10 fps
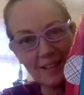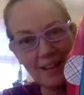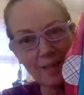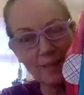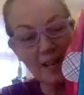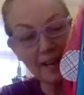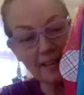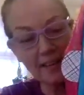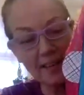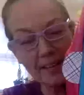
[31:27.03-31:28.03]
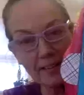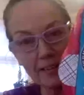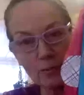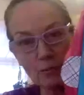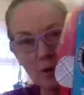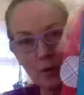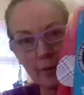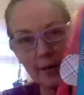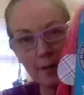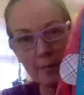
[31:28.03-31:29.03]
I'm kind of liking this
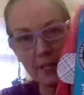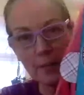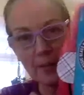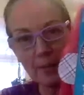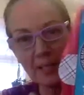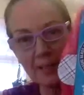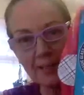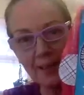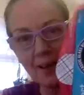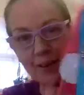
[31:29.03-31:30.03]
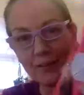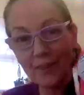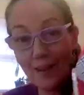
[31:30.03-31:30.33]
robot. I'm here by myself.